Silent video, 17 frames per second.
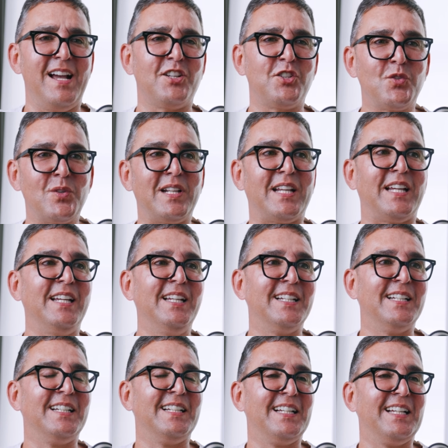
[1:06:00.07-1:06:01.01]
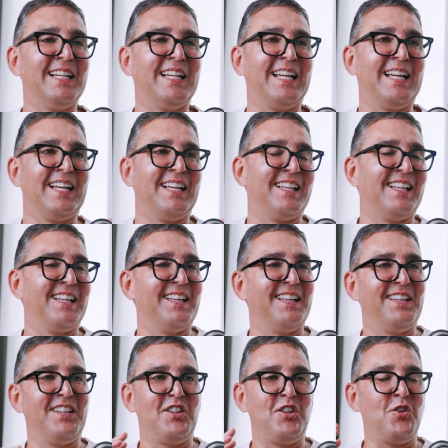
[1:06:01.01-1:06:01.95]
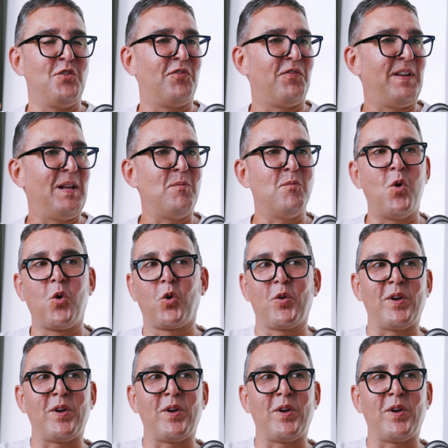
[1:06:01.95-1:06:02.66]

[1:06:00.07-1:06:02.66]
actually, you feel more